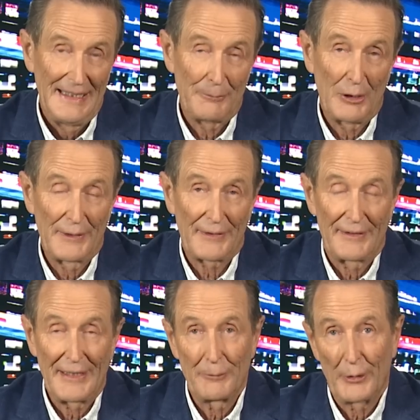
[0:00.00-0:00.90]
It was
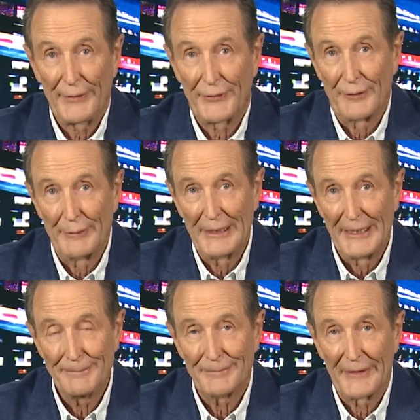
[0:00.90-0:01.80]
a dumb question,
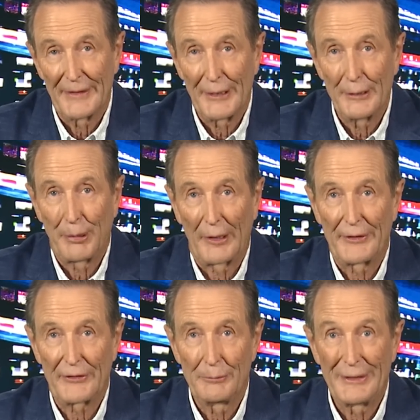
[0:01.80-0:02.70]
really, in that no
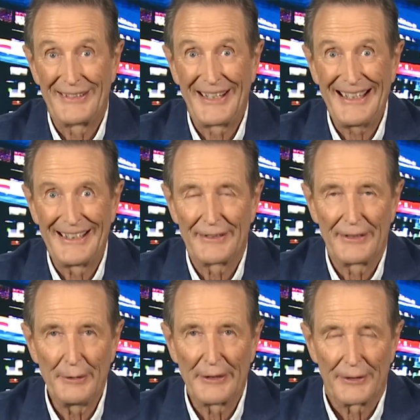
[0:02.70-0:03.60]
politician would dare to
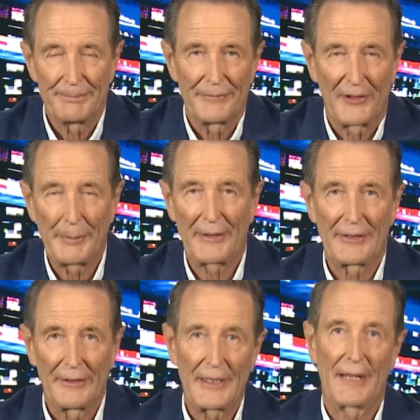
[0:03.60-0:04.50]
do it,
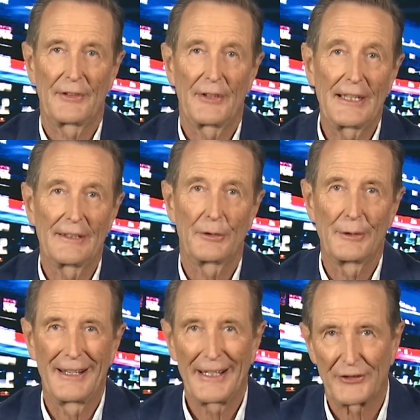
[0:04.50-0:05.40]
especially if they have to take it to
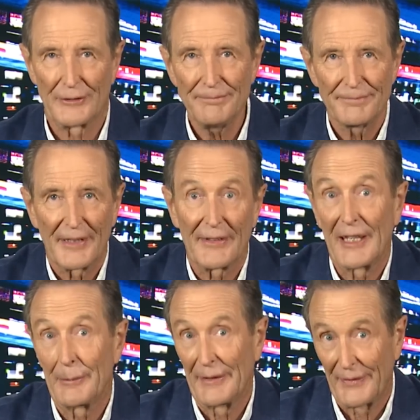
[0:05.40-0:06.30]
an election, as
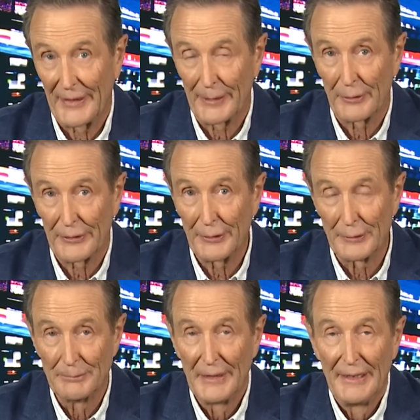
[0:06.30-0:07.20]
Labor has said it will
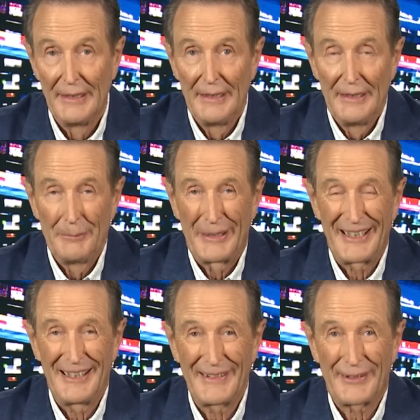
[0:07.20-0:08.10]
do. But
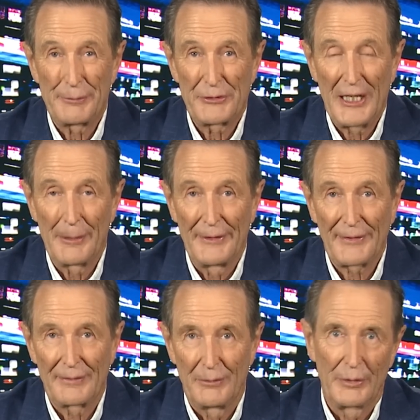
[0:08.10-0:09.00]
the answer from
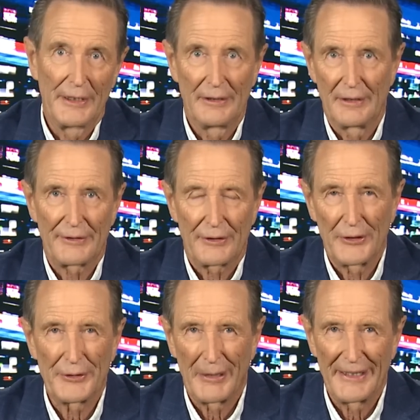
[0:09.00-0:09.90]
Chalmers, we are not
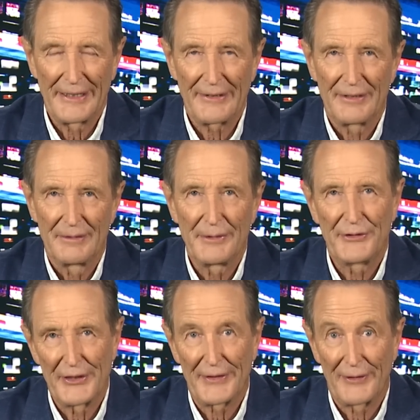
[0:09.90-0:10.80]
contemplating it,
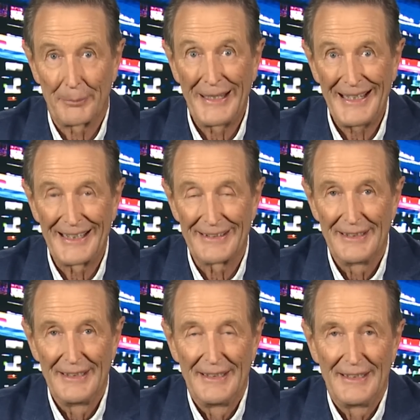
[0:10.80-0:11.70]
was just as bad,
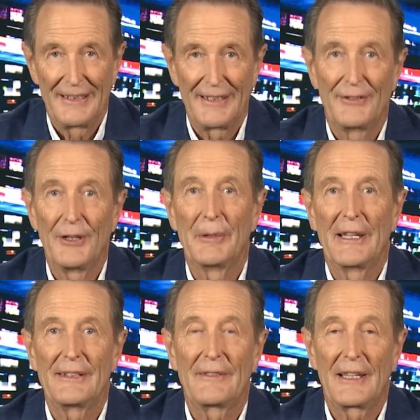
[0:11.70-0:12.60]
and it
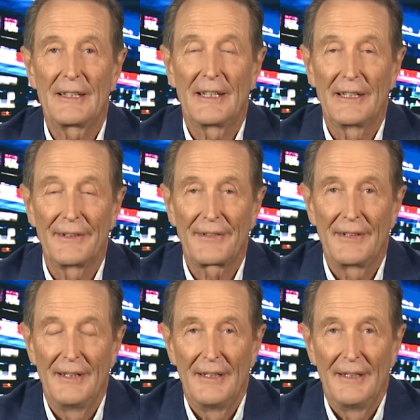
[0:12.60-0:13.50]
dominated the headlines.